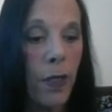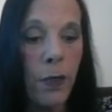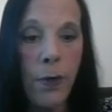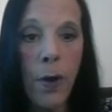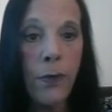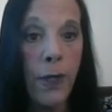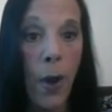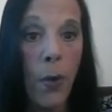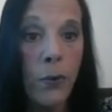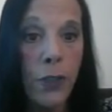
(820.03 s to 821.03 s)
you know,
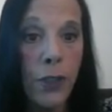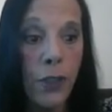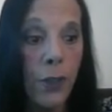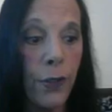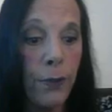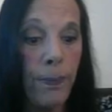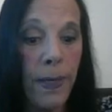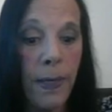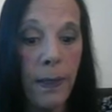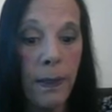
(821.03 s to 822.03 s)
the ocean could
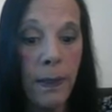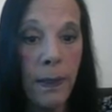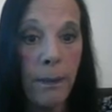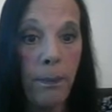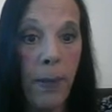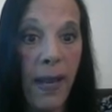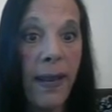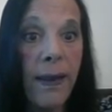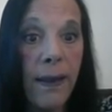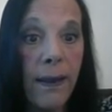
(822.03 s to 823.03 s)
be
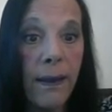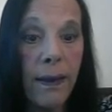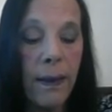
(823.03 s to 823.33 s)
pink